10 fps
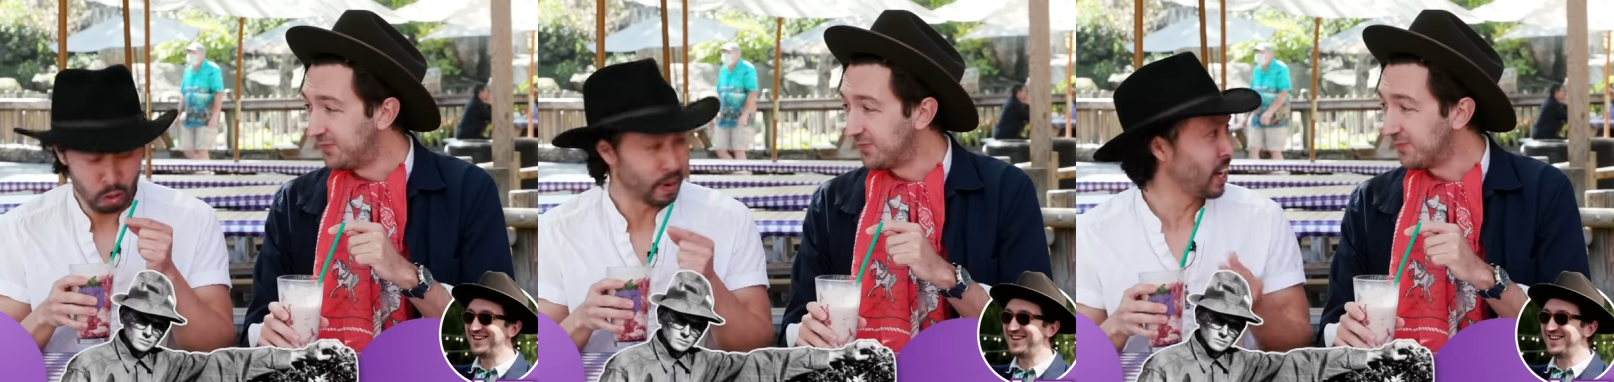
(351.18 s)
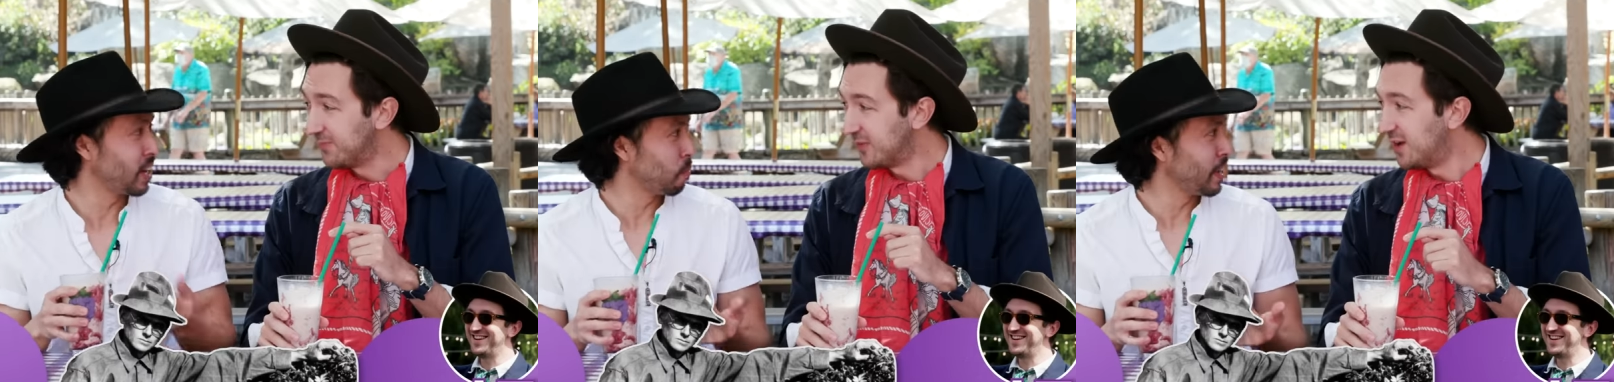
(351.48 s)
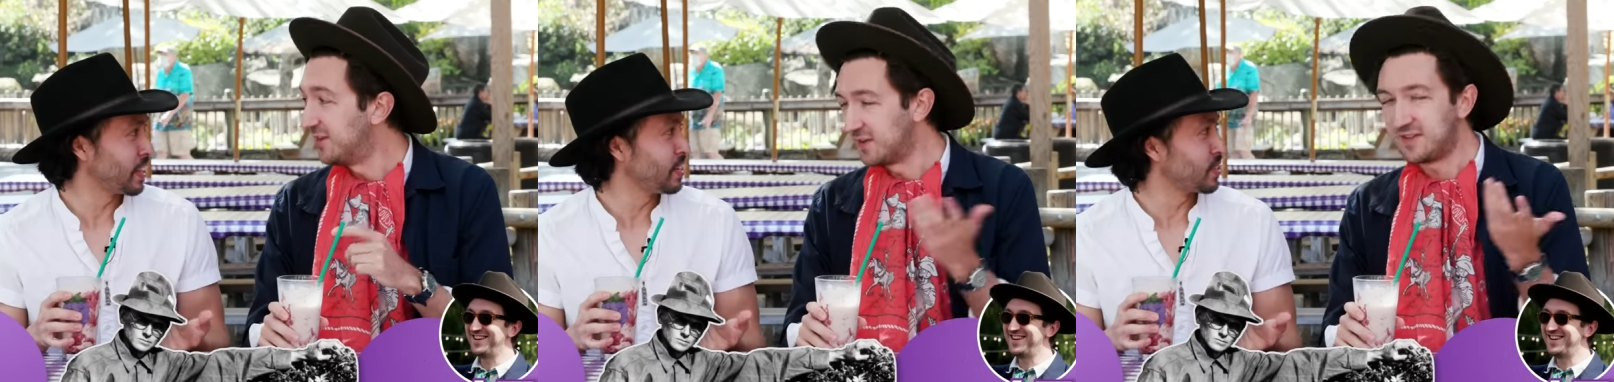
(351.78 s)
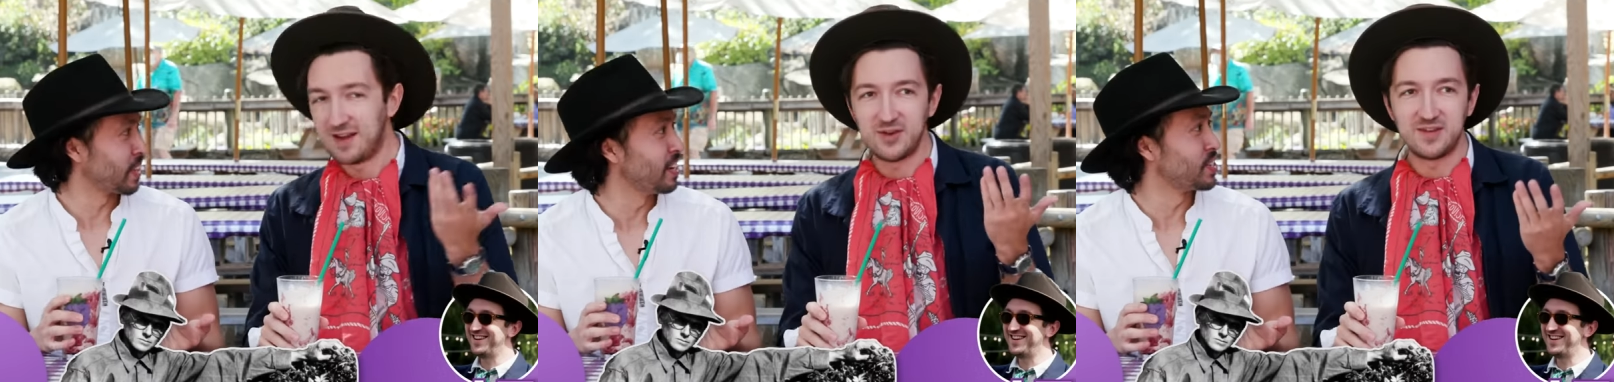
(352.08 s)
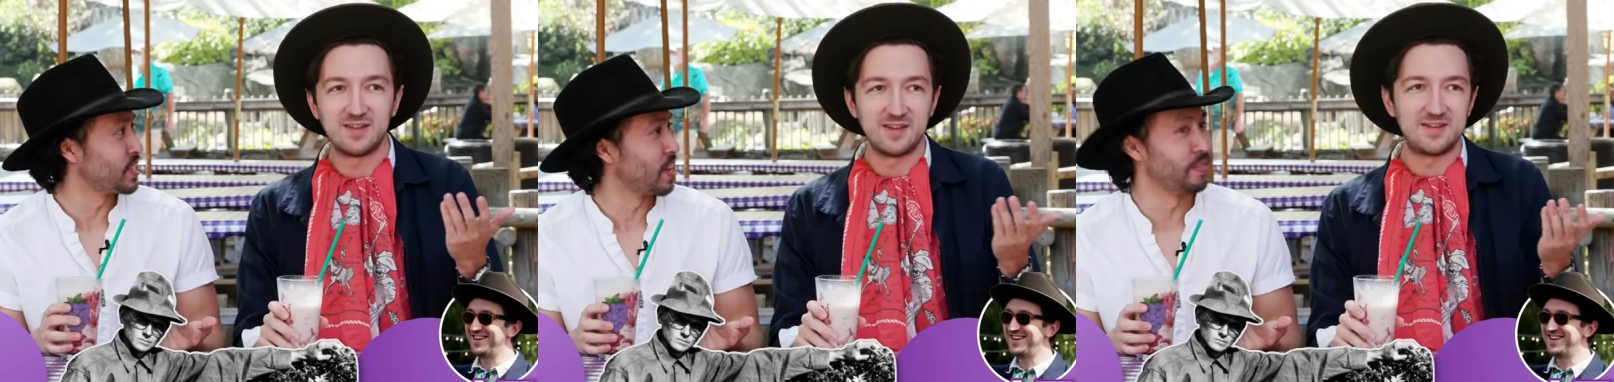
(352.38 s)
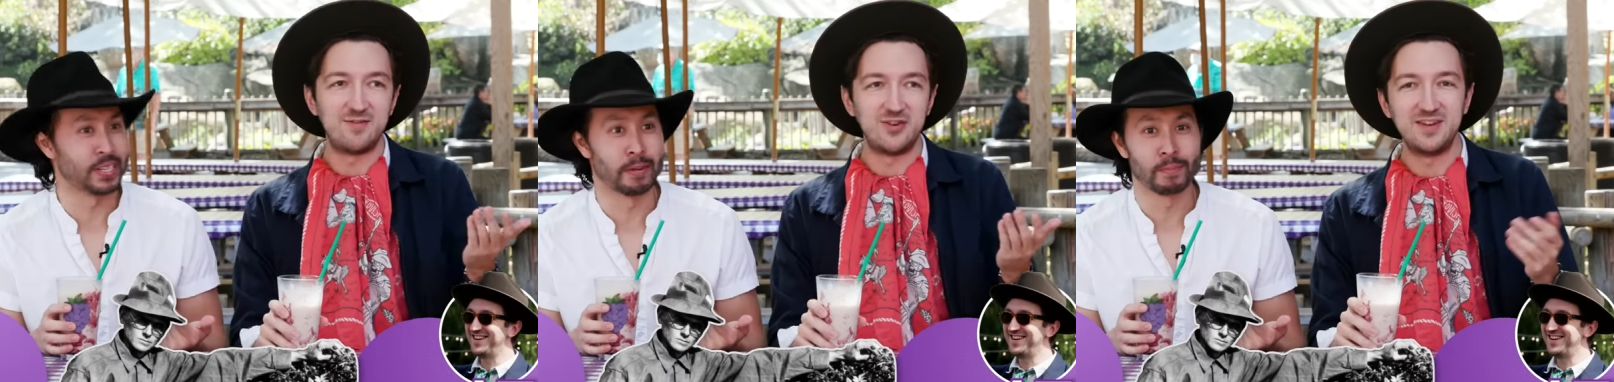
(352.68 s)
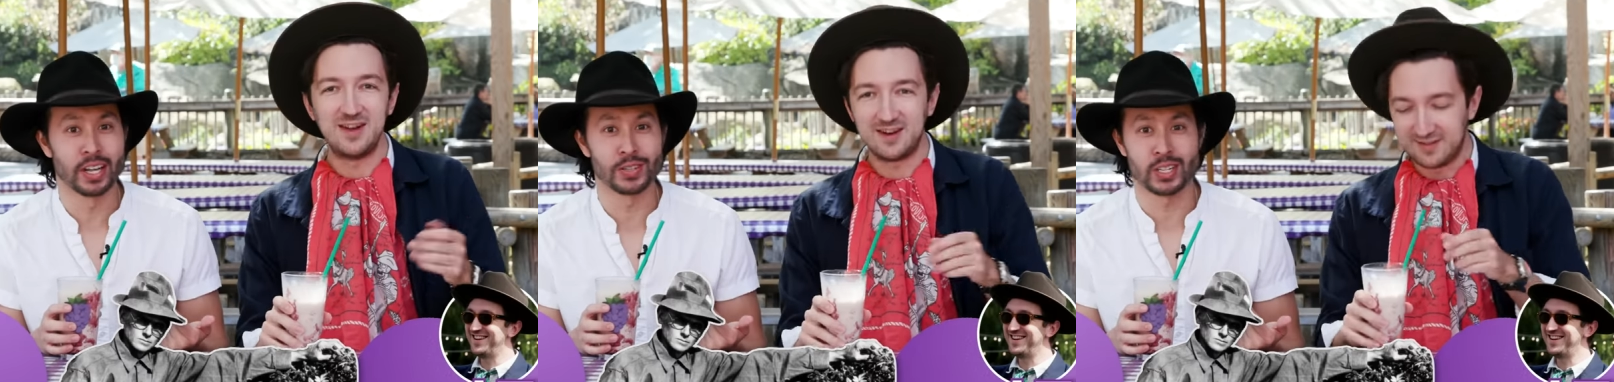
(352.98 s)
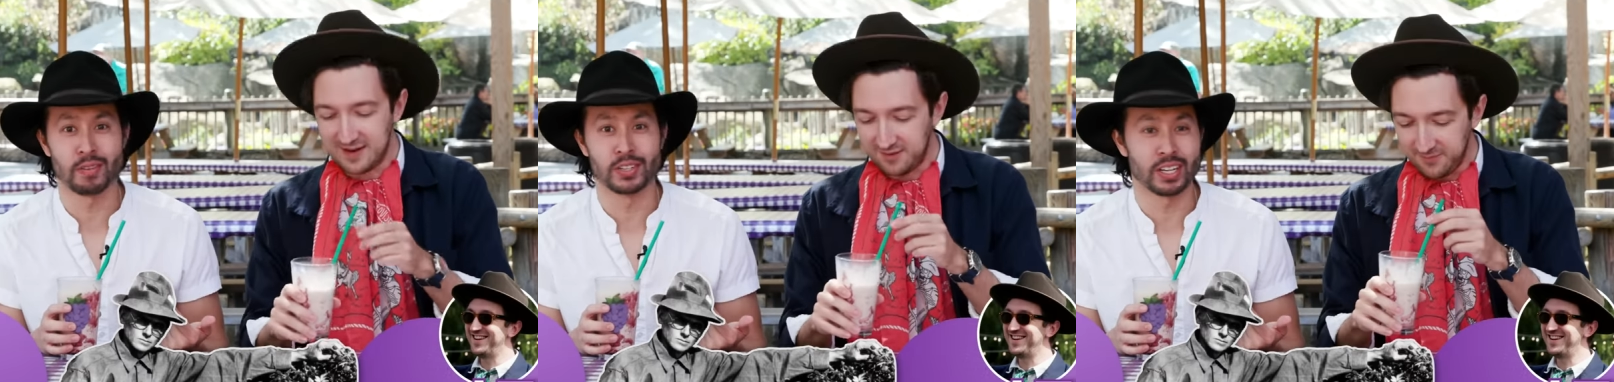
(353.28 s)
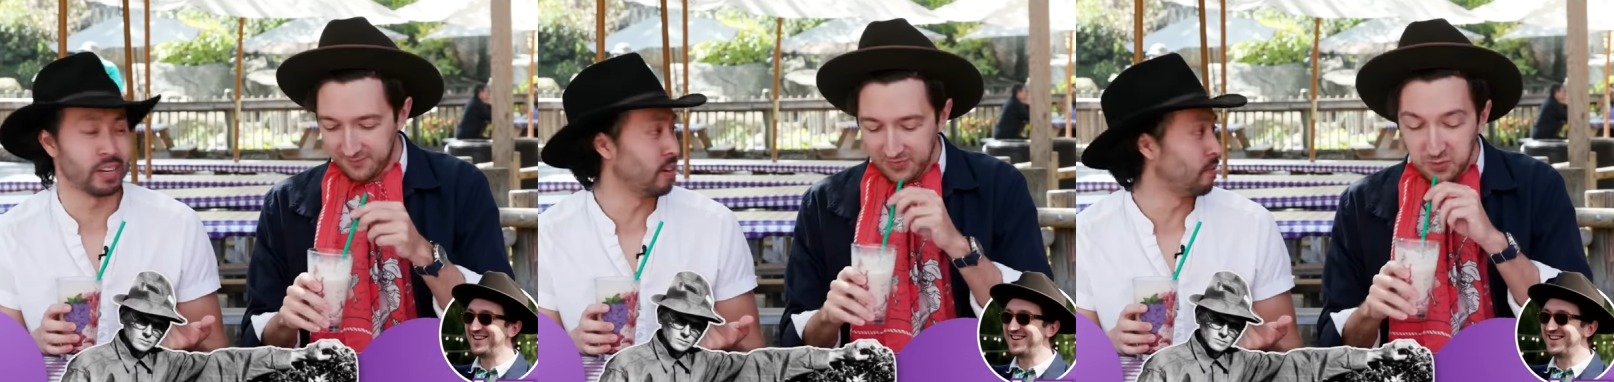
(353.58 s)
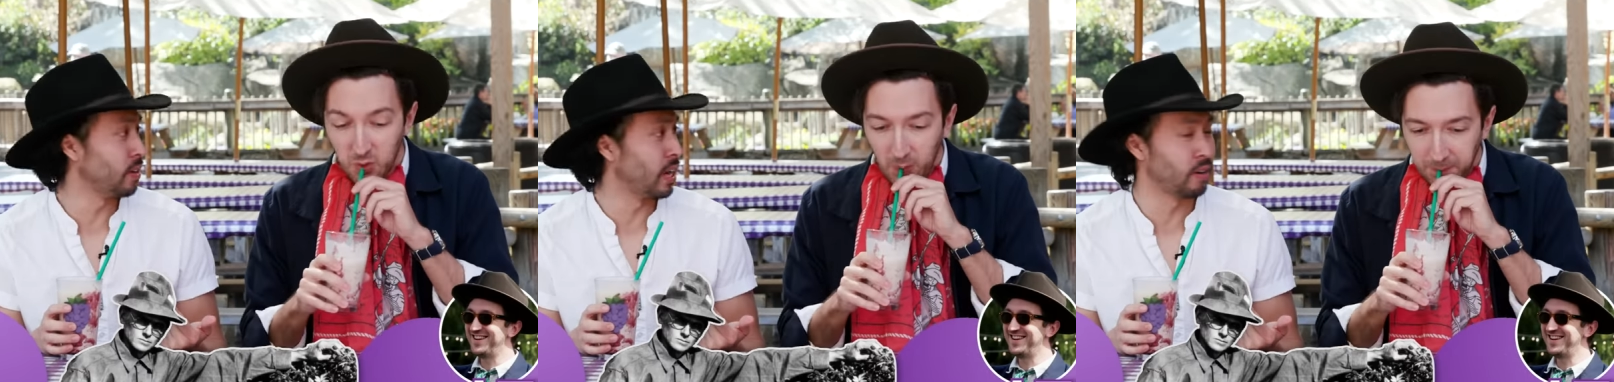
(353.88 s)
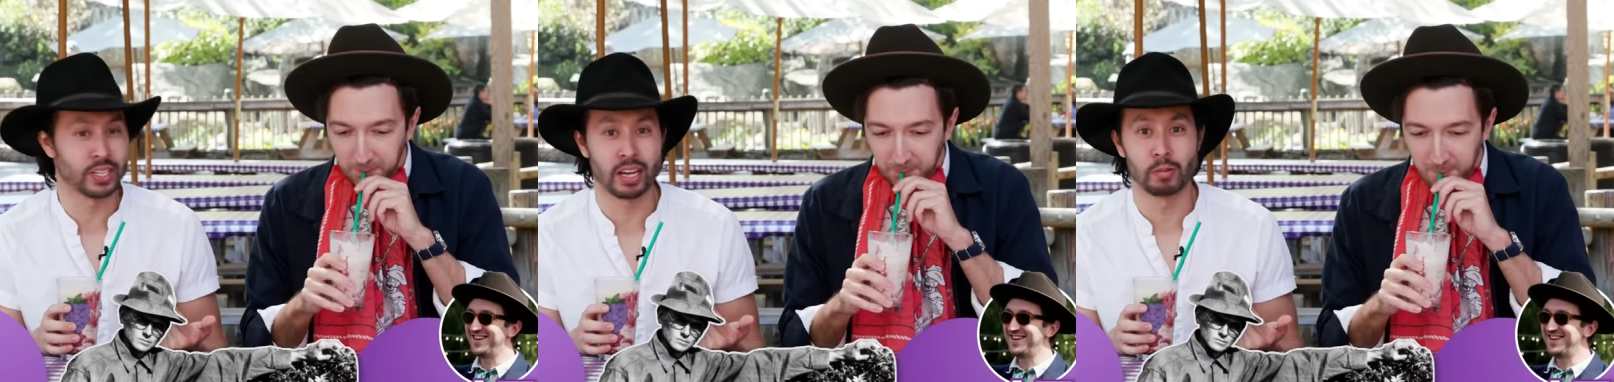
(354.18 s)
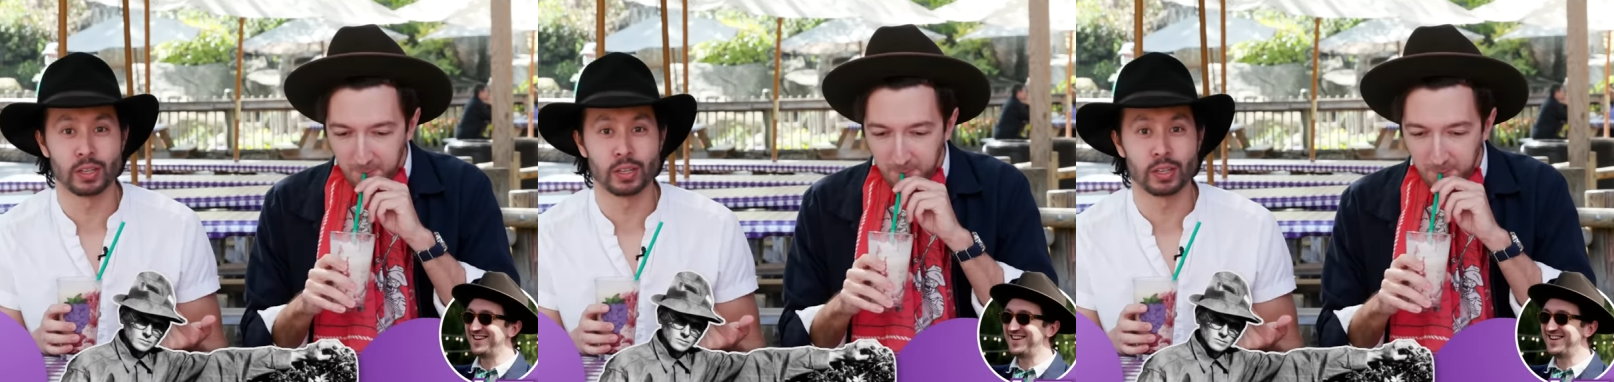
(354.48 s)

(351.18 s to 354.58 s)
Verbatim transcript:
Speaker 1: Oh, my God. You're right. that, is, seven, that is a 17. 17 that's a 17 out of, out of 10